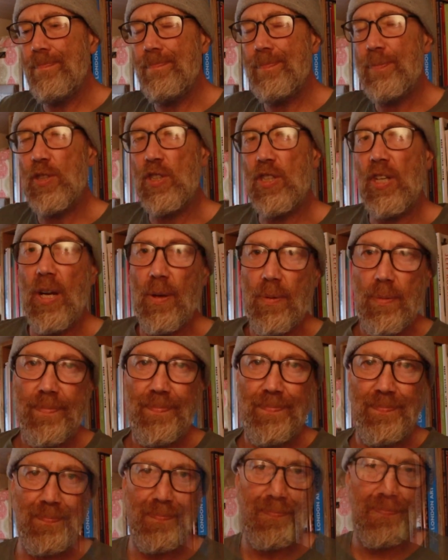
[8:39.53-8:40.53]
So
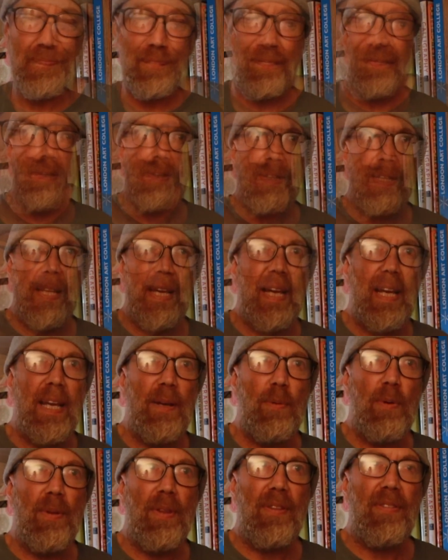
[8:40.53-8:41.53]
they
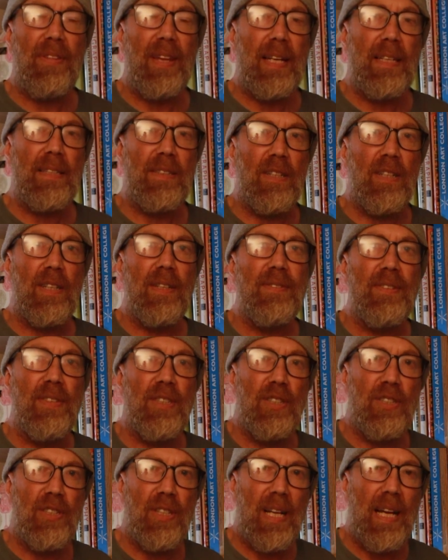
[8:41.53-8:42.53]
were the things that
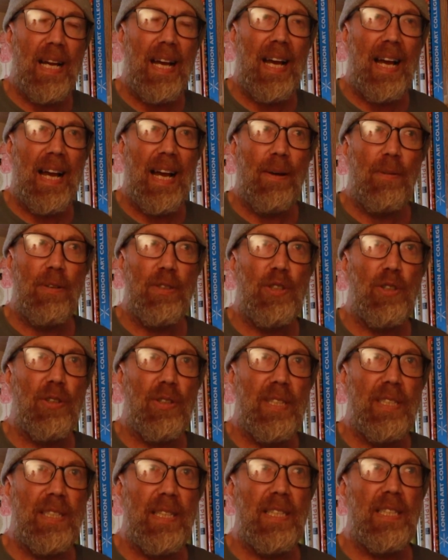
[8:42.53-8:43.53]
governed our
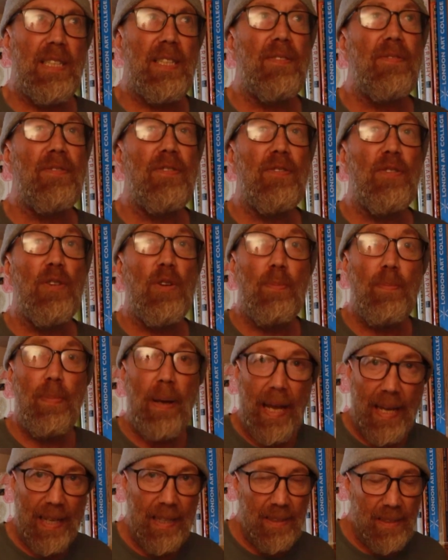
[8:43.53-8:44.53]
choices for
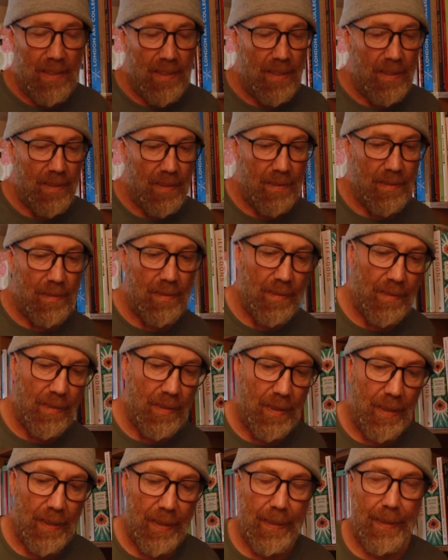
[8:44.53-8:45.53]
paint.
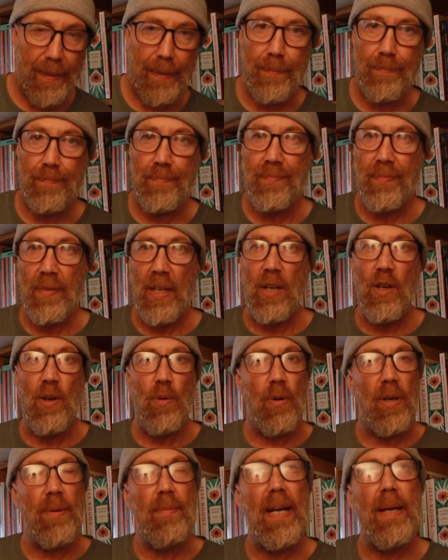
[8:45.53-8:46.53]
One
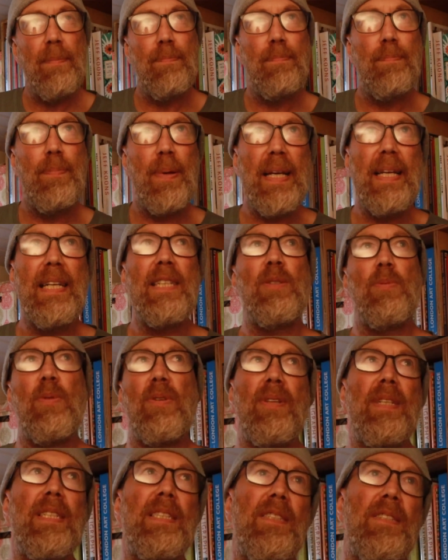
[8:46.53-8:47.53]
of my biggest
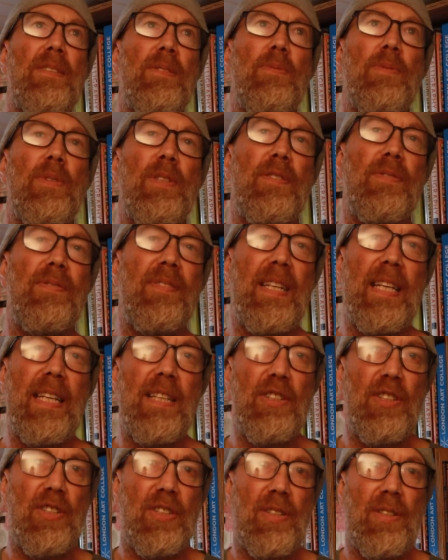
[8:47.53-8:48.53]
worries was
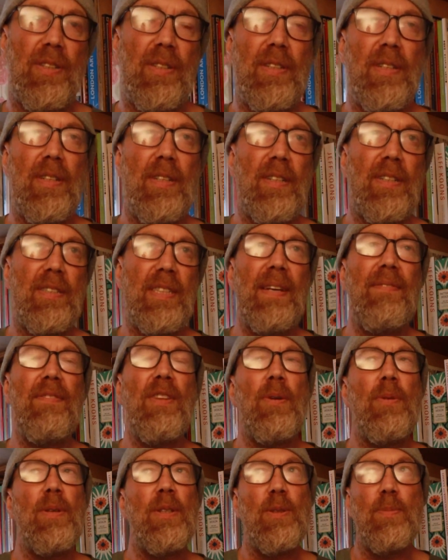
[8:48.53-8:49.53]
finish, because even
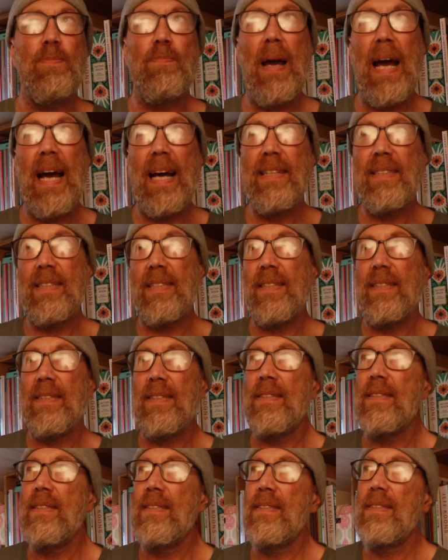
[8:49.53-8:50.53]
though it is matte,
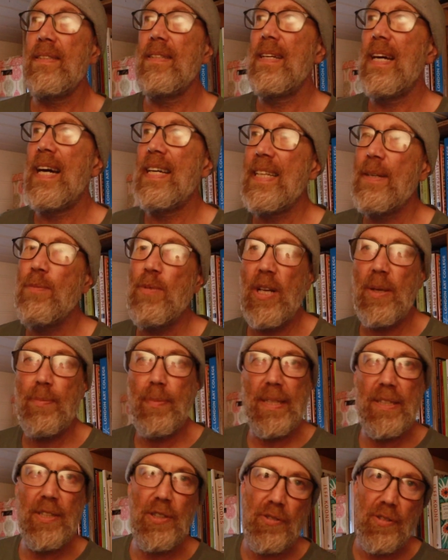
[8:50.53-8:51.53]
I didn't want it to
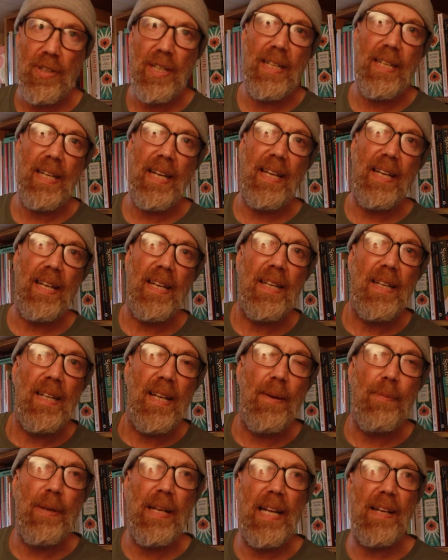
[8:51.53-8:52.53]
be streaky.
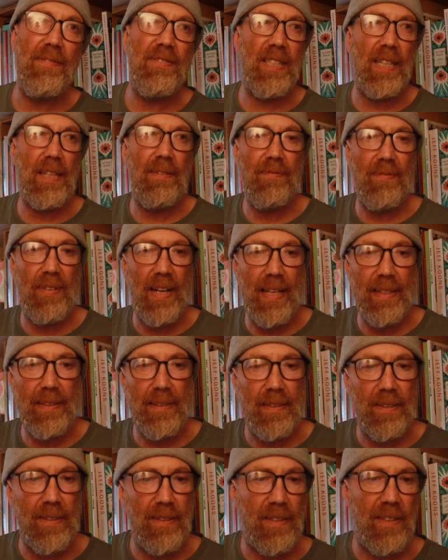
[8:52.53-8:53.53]
I mean, I've seen
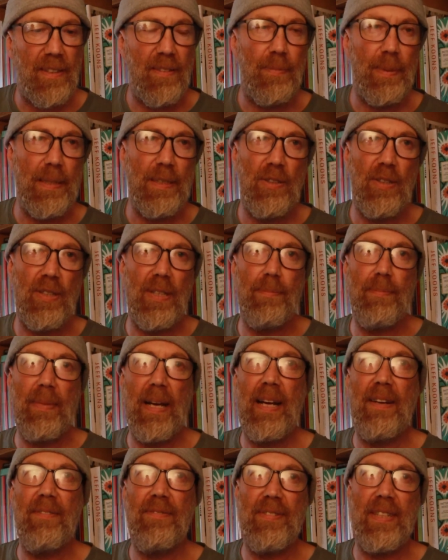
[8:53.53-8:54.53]
vans that have been done in
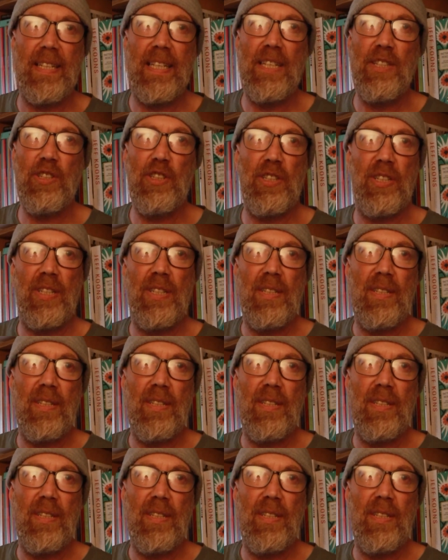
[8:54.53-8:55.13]
matte finish,